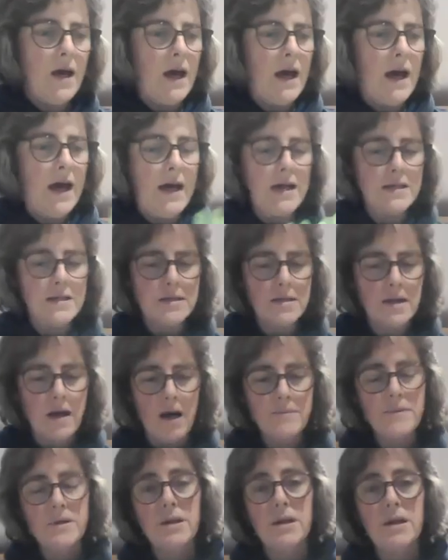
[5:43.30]
And
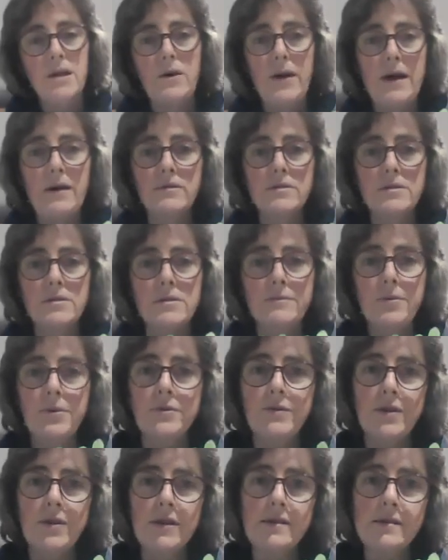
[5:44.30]
I'm going to go out and
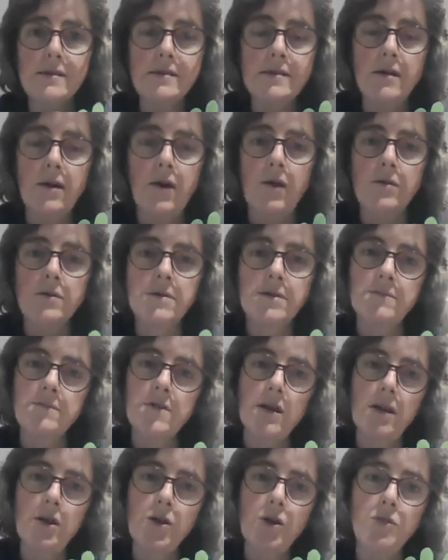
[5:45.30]
put this on some of
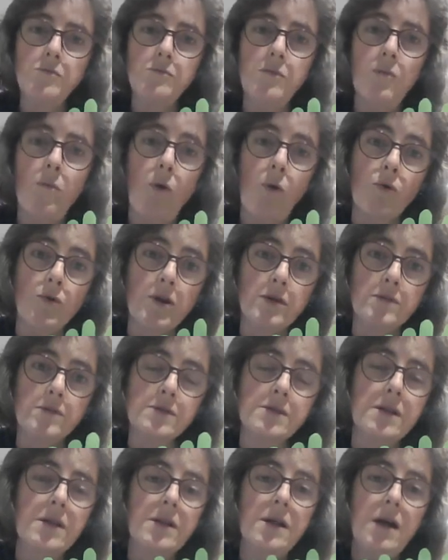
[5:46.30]
the local
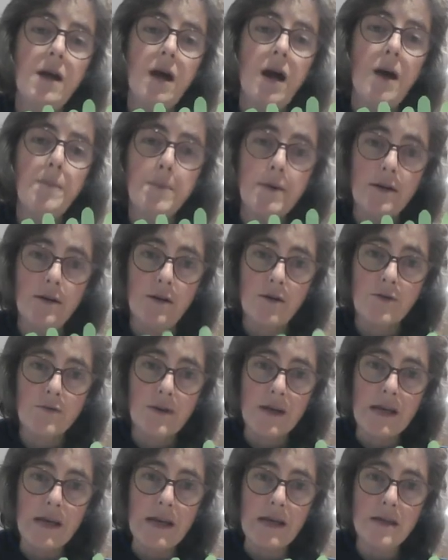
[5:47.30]
memorials up in our
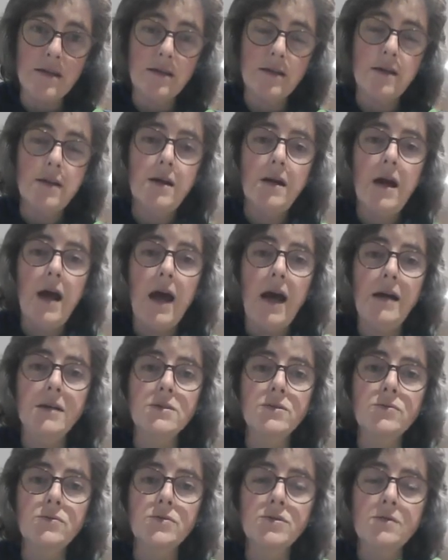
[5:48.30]
green
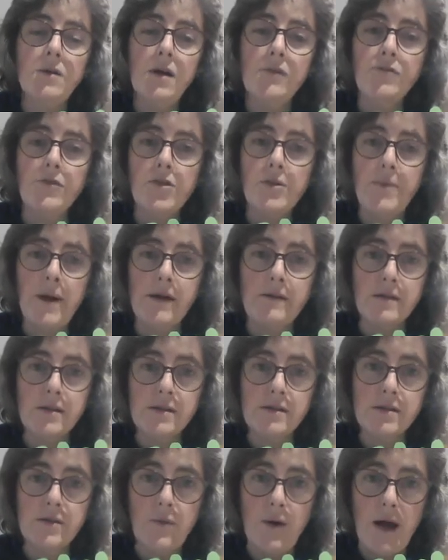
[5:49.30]
and also over on the
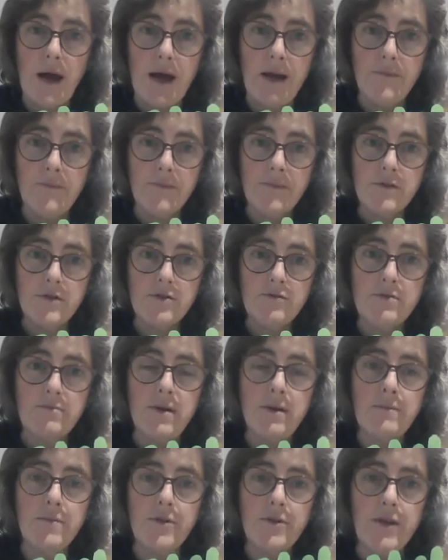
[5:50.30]
Barracks Square to
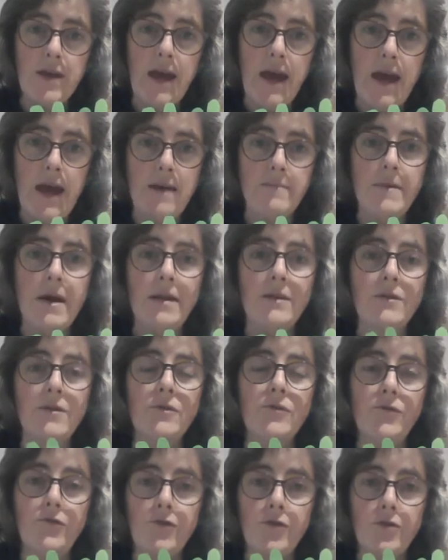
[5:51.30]
remember the airmen
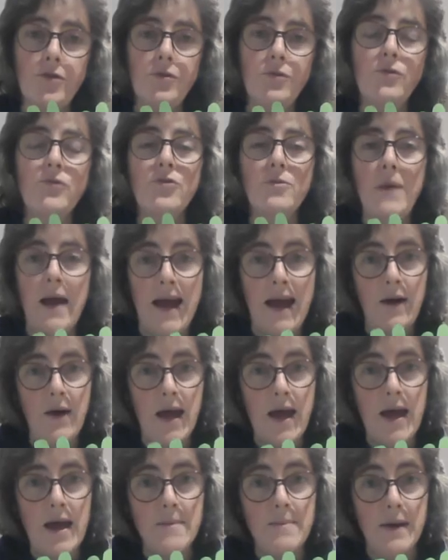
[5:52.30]
that flew from our
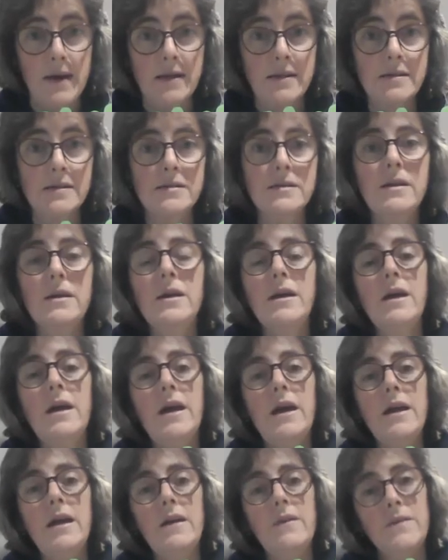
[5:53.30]
airbase
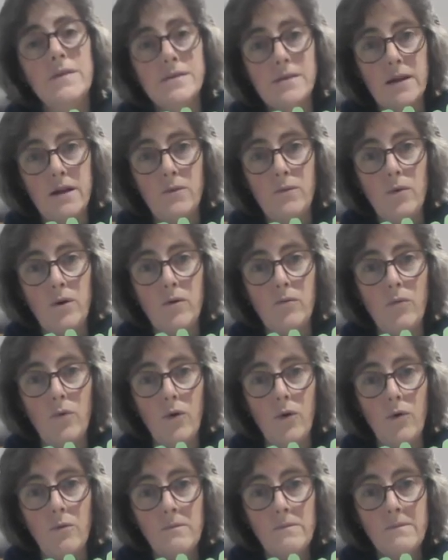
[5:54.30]
in the Second World
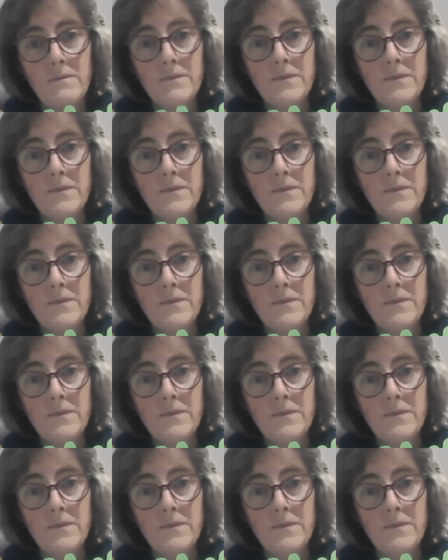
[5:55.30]
War.